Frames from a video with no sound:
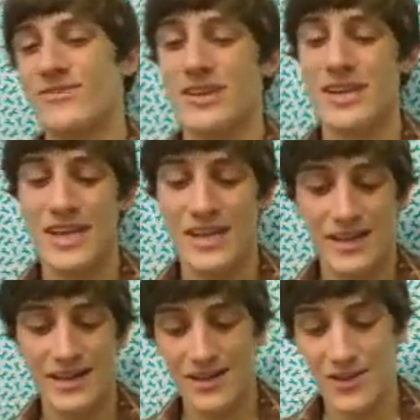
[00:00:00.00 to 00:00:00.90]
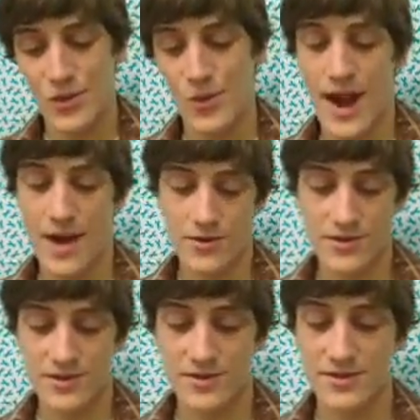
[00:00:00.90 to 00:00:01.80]
one in the
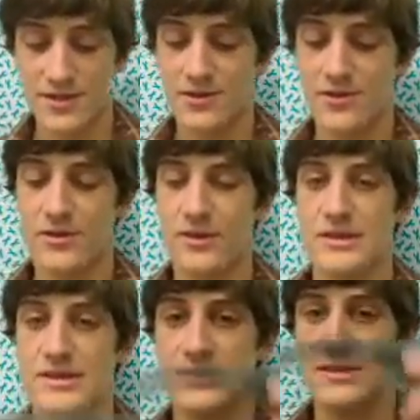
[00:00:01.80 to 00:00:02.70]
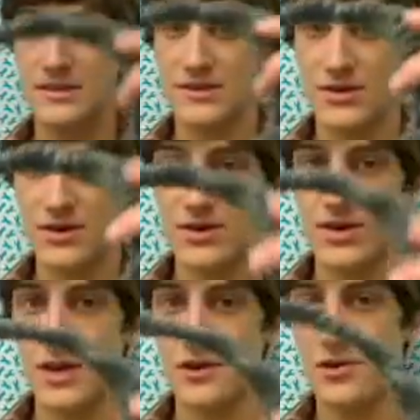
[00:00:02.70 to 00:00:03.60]
round. So you use this circular
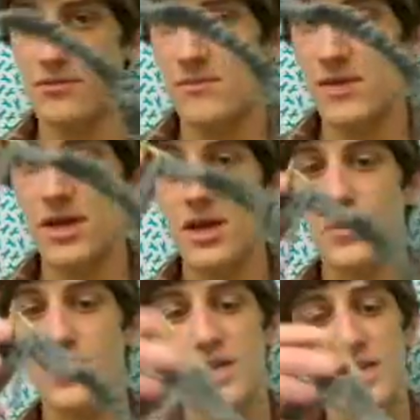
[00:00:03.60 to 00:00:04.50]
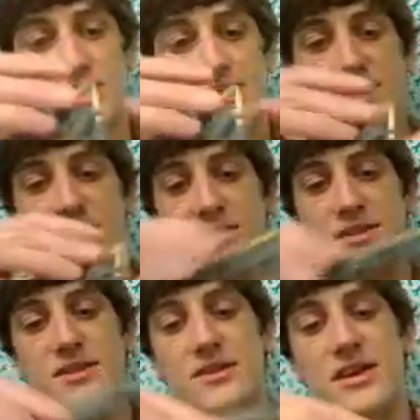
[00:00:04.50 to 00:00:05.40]
needle, which is,
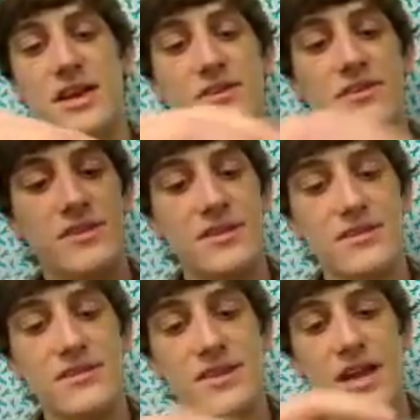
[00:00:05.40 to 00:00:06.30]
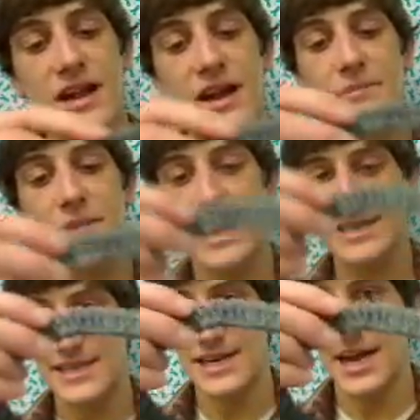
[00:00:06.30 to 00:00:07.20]
there's two needles and then there's kind of like a
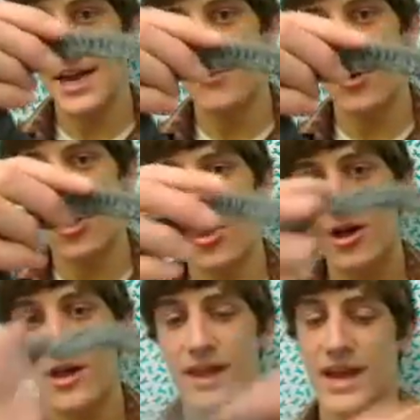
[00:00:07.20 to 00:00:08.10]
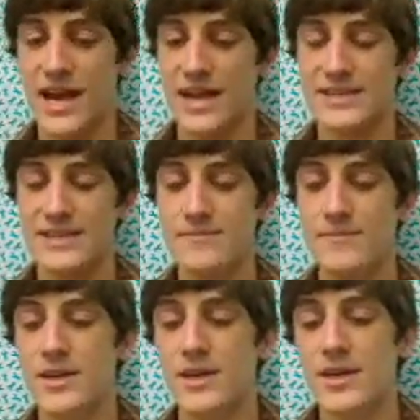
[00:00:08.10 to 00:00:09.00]
plastic cable that connects
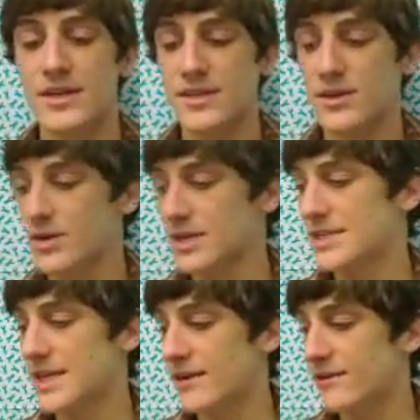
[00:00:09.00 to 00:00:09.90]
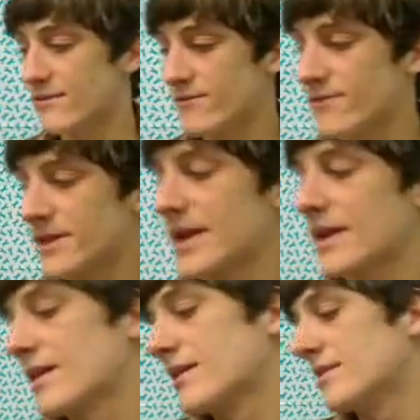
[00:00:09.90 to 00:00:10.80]
them. So instead of
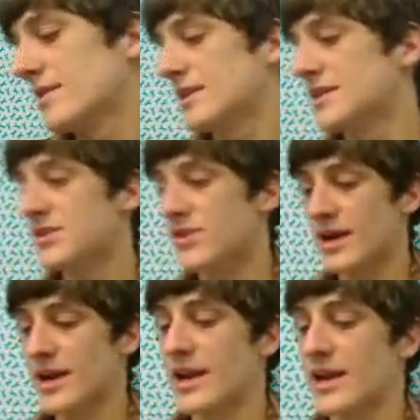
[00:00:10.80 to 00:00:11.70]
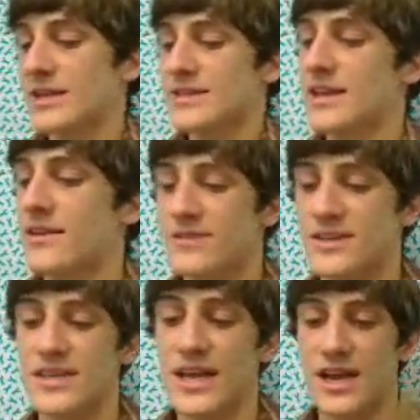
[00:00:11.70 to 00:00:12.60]
like, in straight knitting, instead of
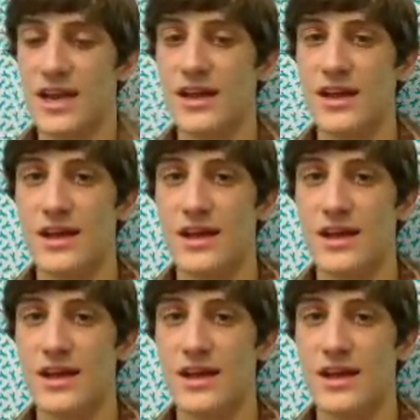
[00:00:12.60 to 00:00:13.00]
just like